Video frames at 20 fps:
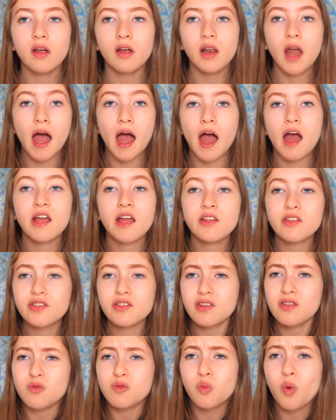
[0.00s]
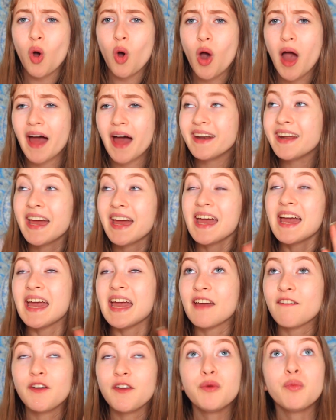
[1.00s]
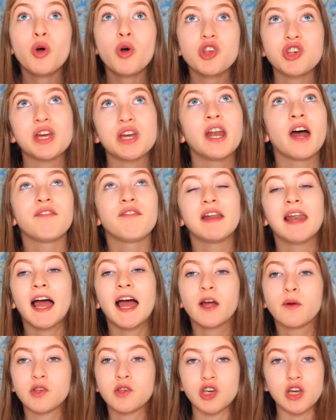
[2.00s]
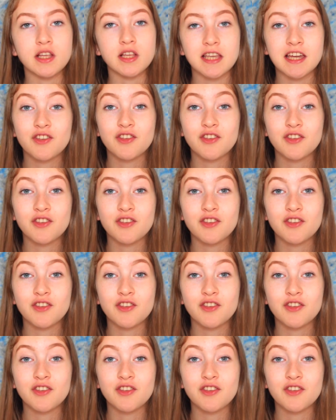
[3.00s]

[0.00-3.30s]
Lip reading: Like, just what? And if you watch it in other languages,